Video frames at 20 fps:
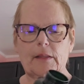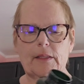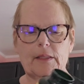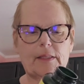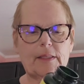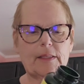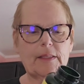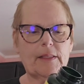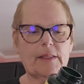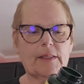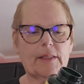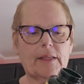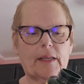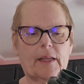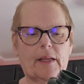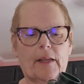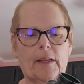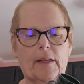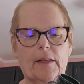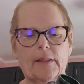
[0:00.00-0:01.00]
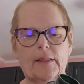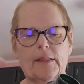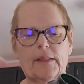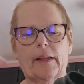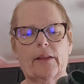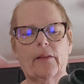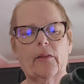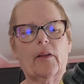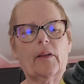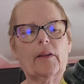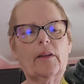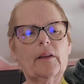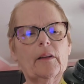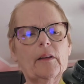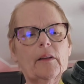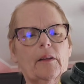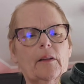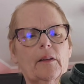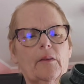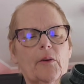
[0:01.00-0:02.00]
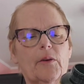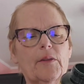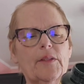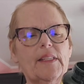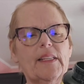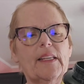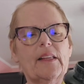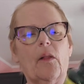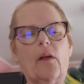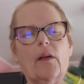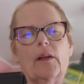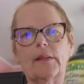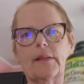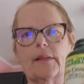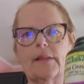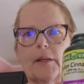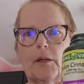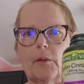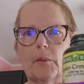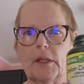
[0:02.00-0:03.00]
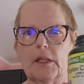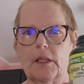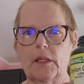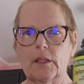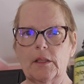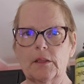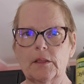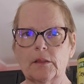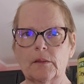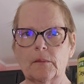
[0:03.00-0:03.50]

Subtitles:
This is Ceylon cinnamon.